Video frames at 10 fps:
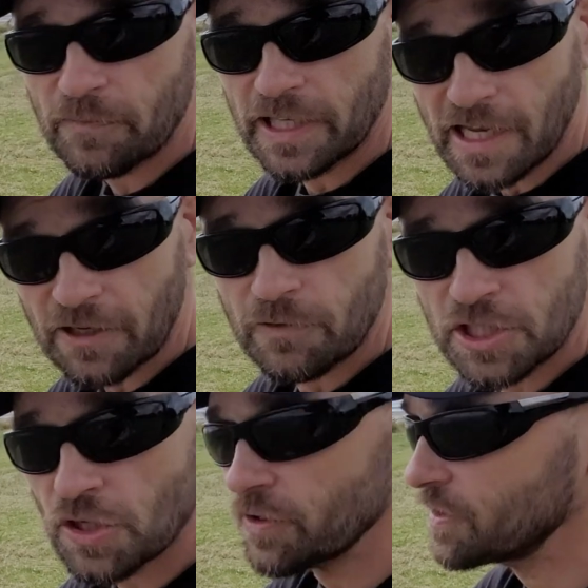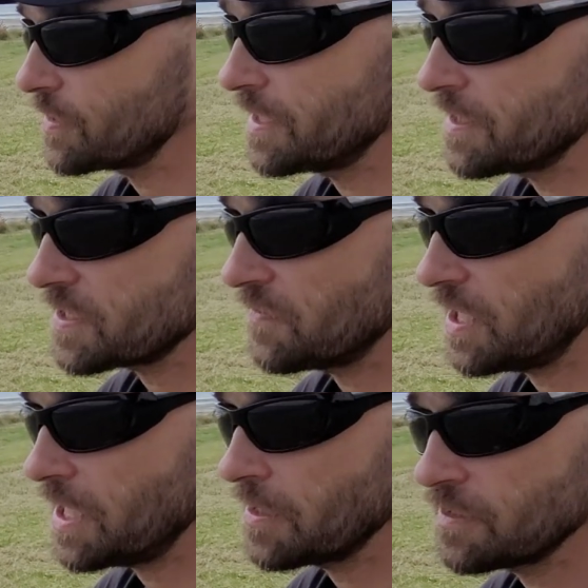bait like we show you in this
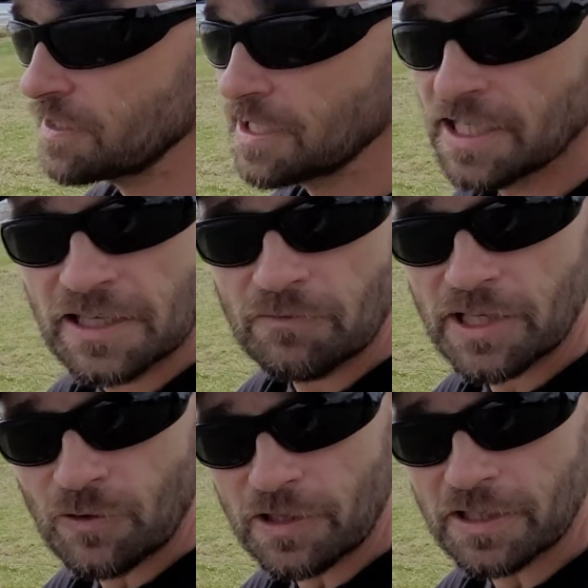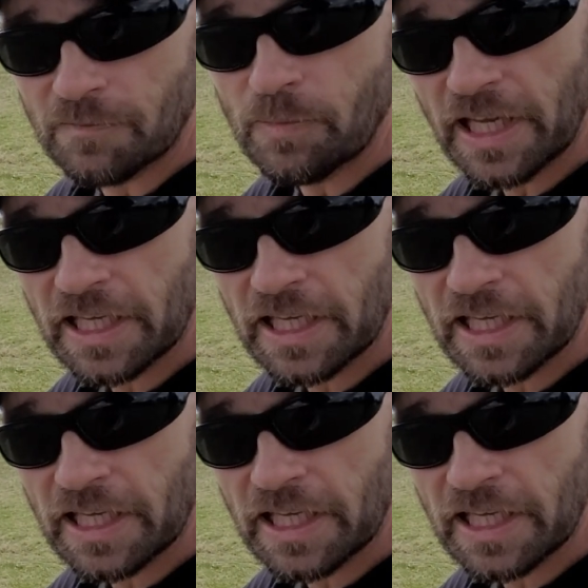video. We caught a big